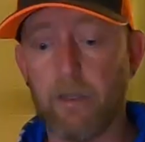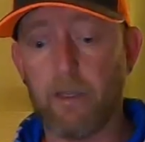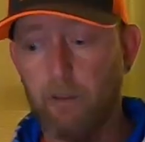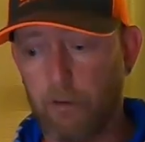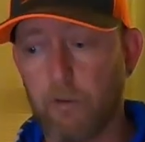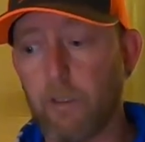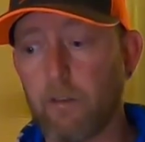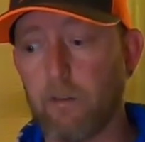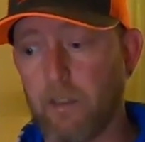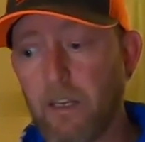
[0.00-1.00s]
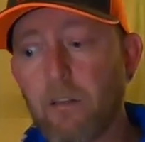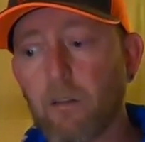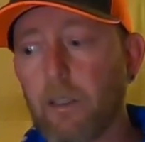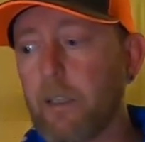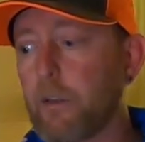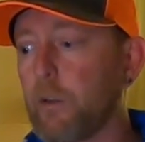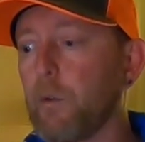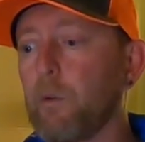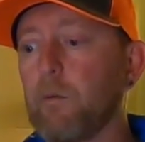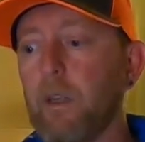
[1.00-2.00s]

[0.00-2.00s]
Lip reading: This is an insulated suit.